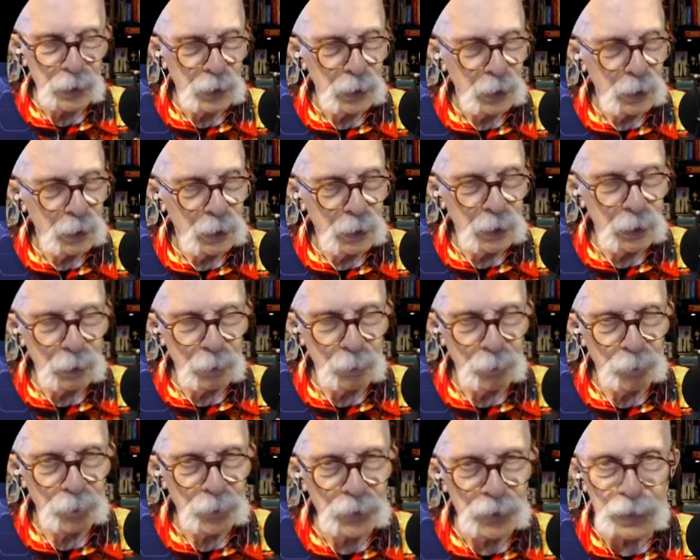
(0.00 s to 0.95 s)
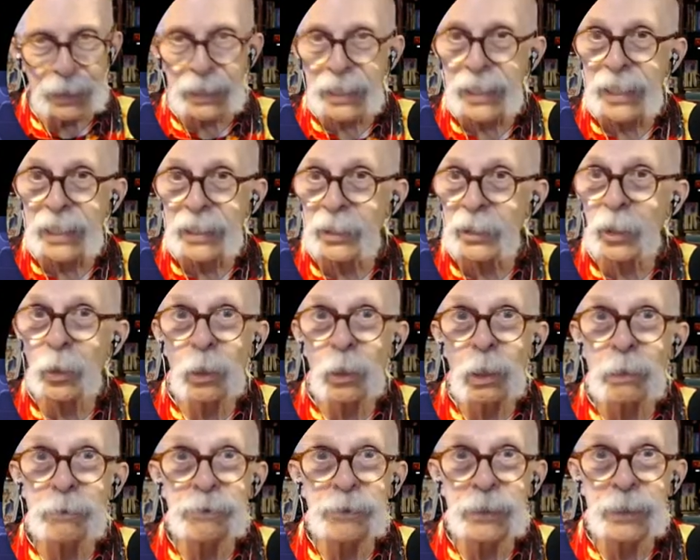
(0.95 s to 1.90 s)
The can of
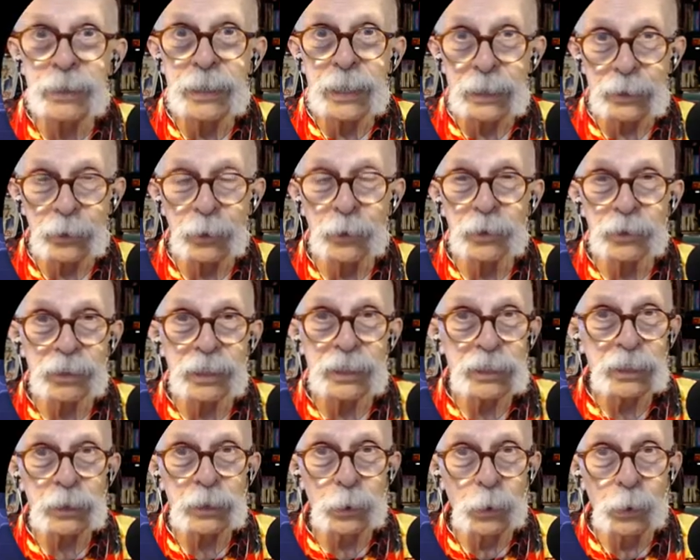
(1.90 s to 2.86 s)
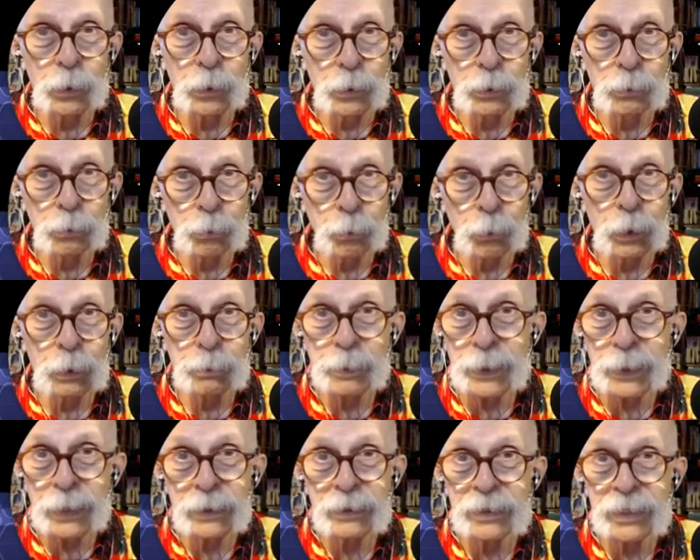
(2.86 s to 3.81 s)
coffee that looks like the old 1
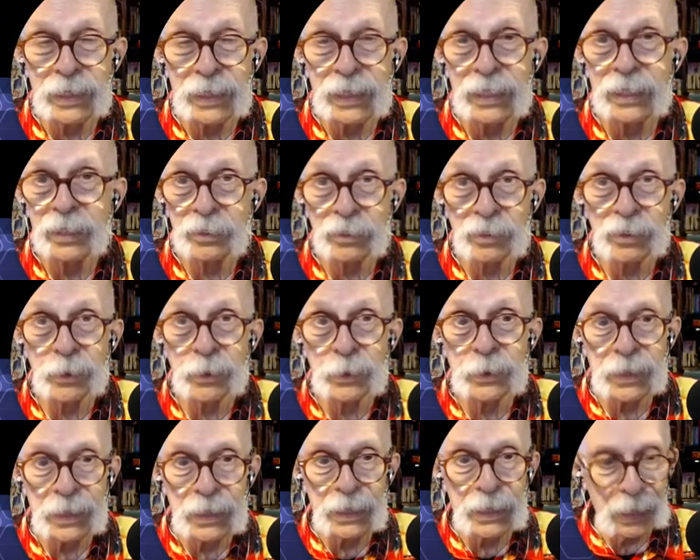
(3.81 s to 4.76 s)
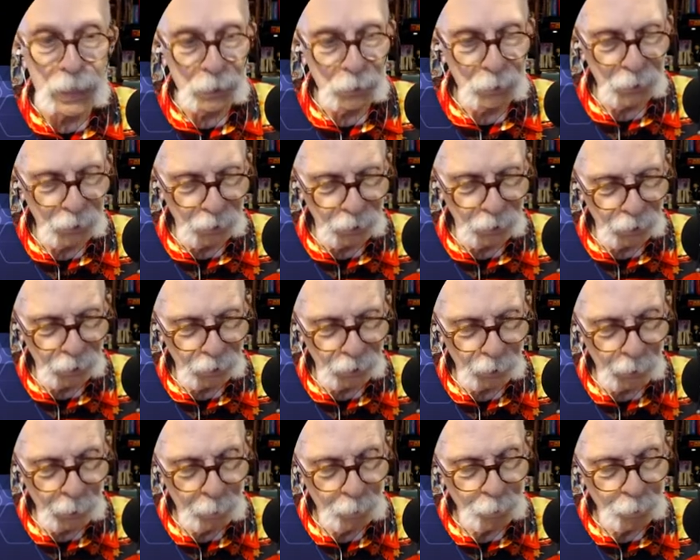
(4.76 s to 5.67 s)
pound can is 13 ounces.